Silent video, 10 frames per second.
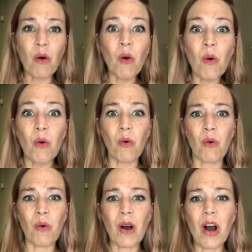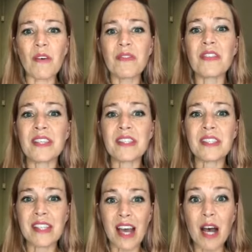and awe of
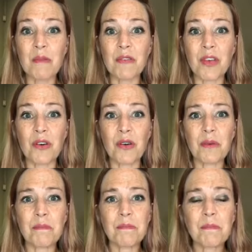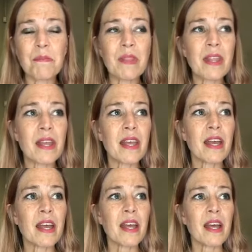this time of year.
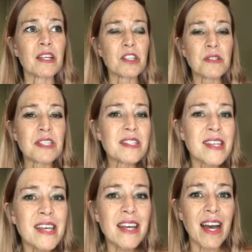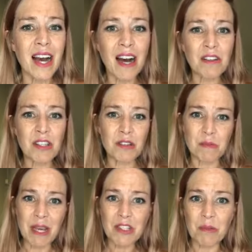So seek out
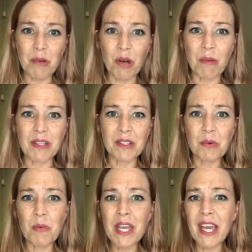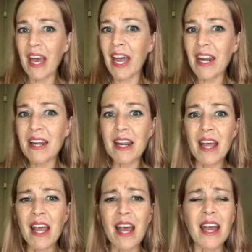those magic moments where we can
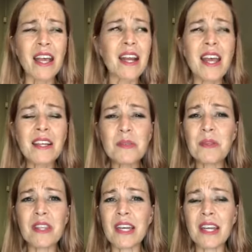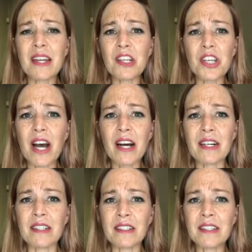connect with that inner
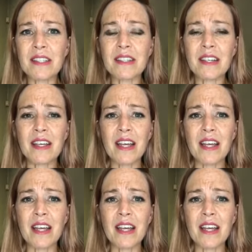child,